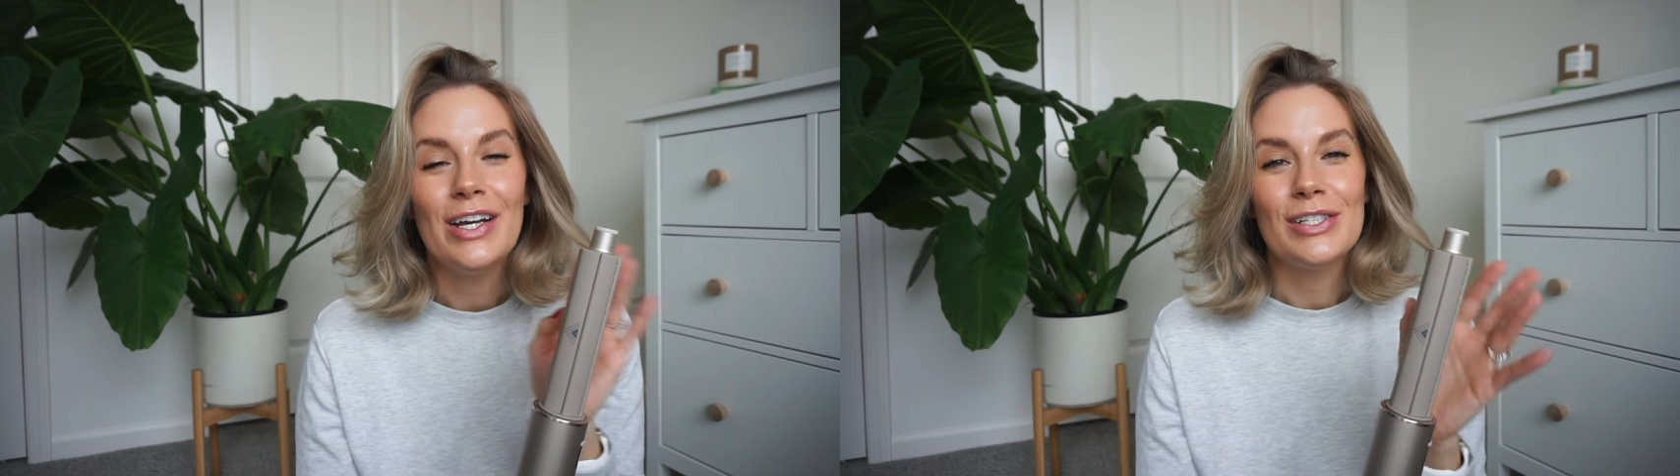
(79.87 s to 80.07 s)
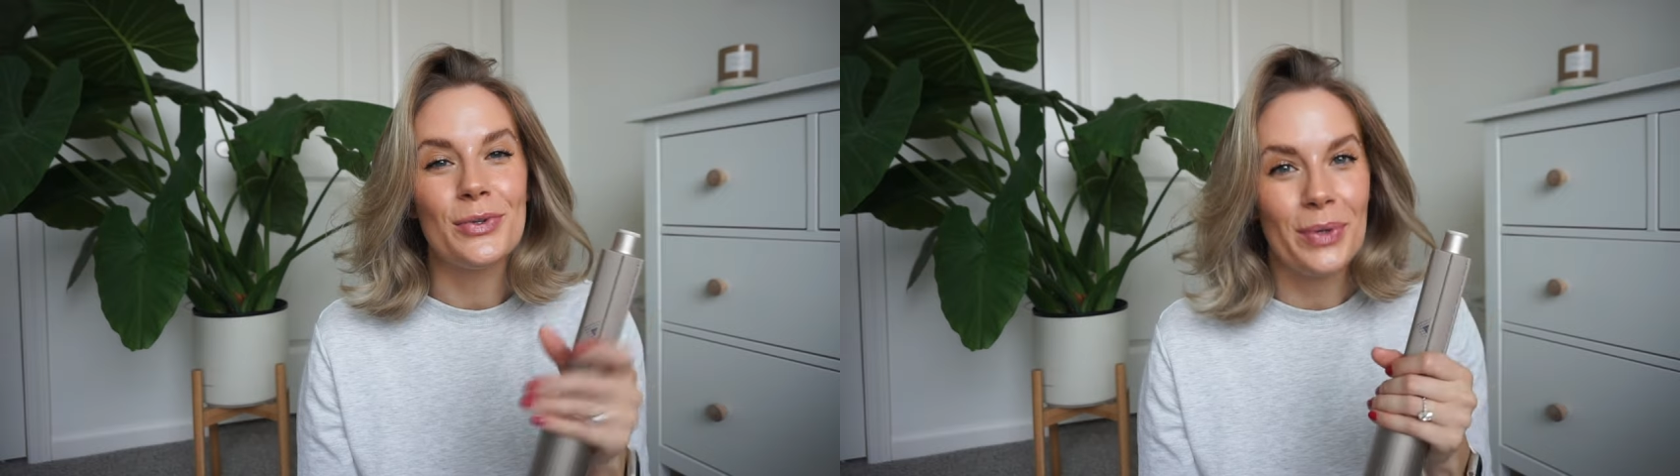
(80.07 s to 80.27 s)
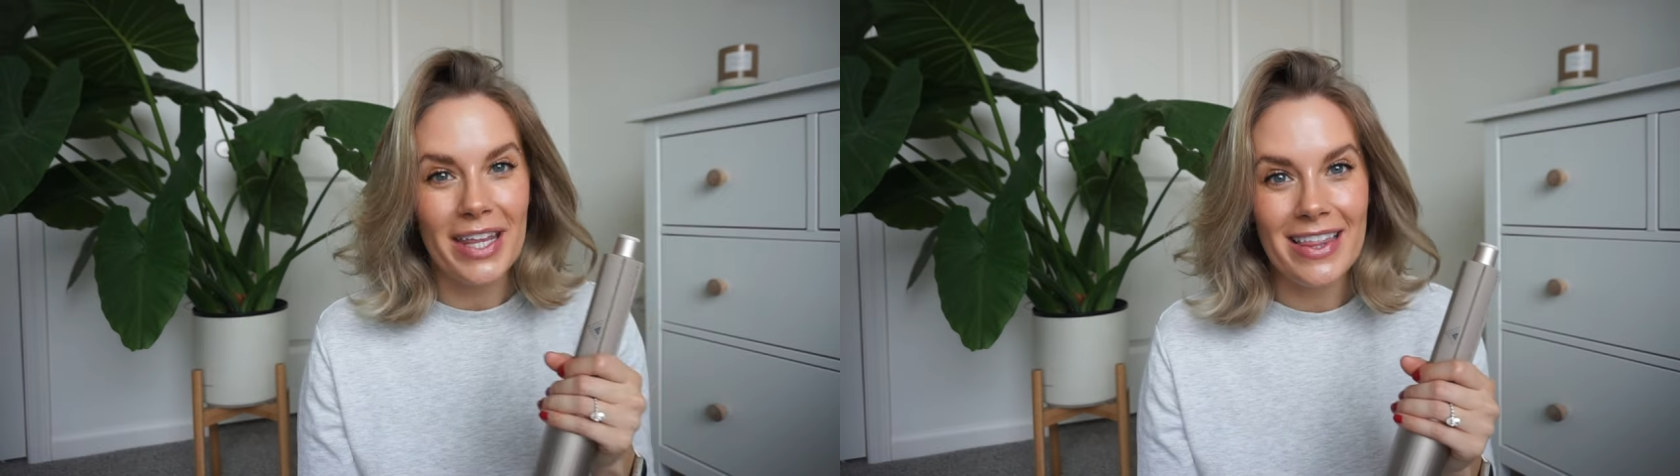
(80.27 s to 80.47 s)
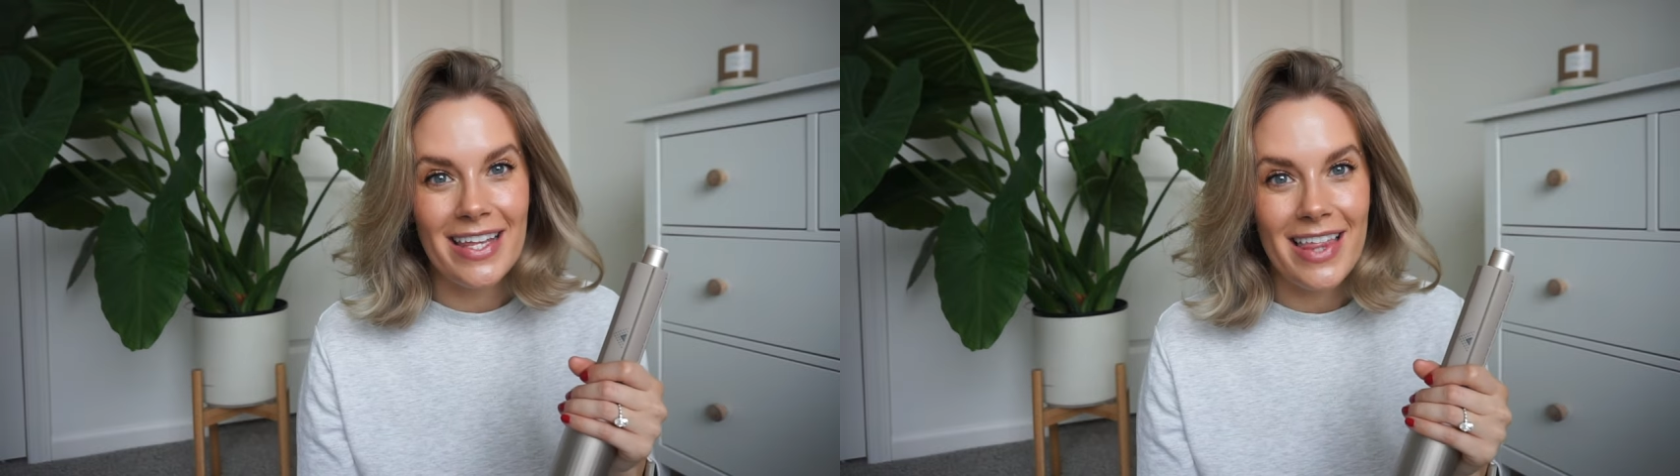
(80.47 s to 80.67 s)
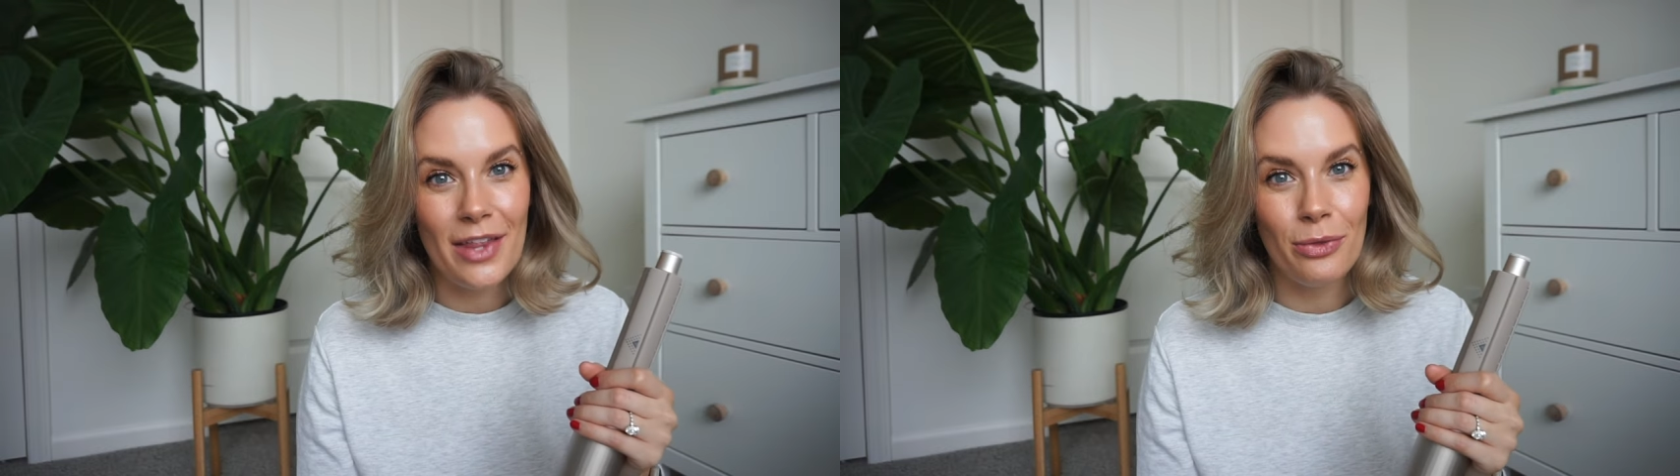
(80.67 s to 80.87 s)
So really
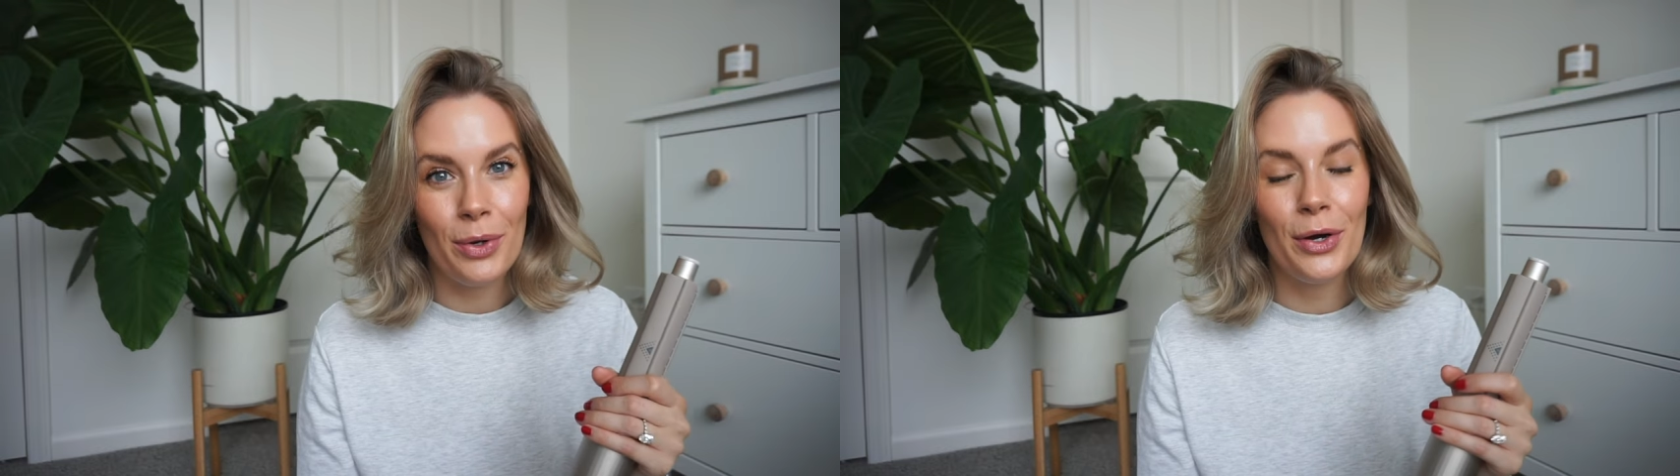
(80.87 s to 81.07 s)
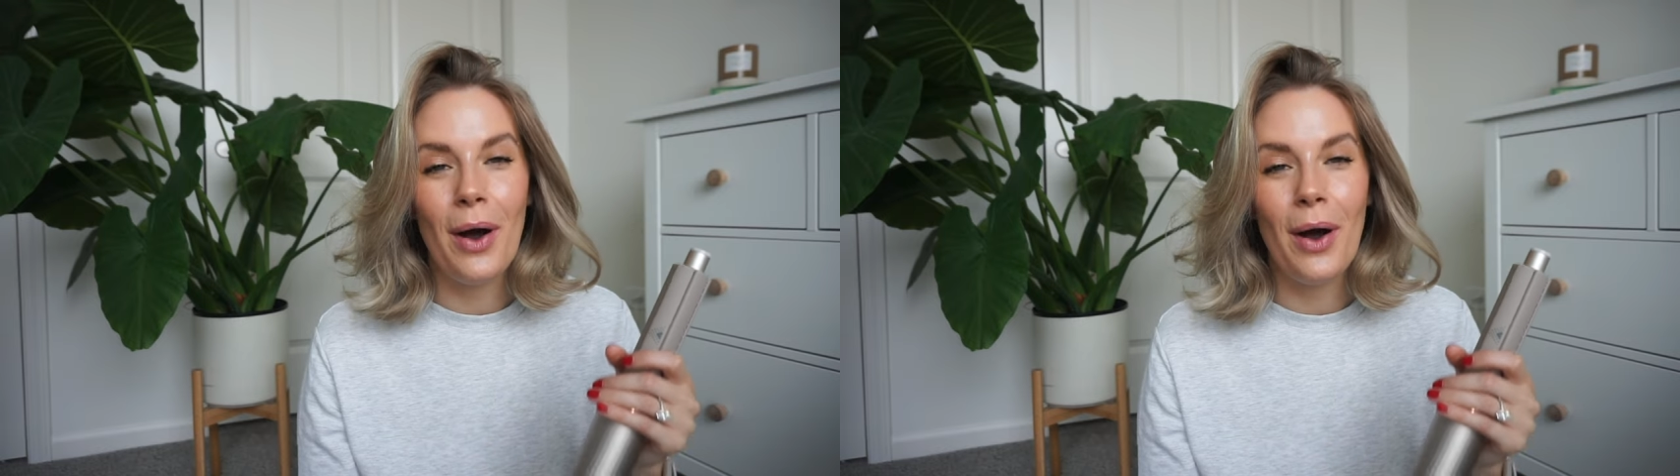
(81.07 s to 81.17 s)
think that through.